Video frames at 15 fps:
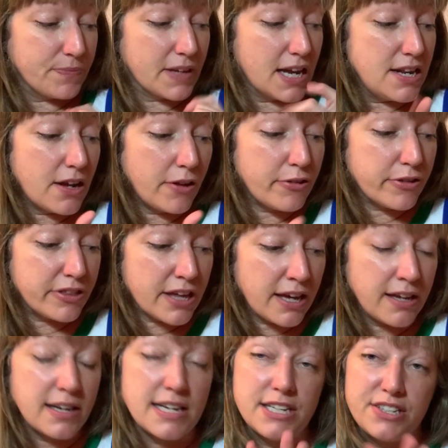Another
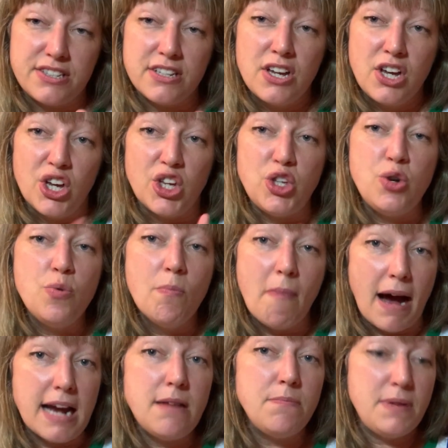thing is you
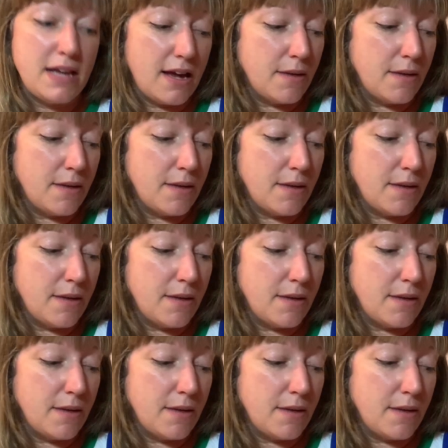might be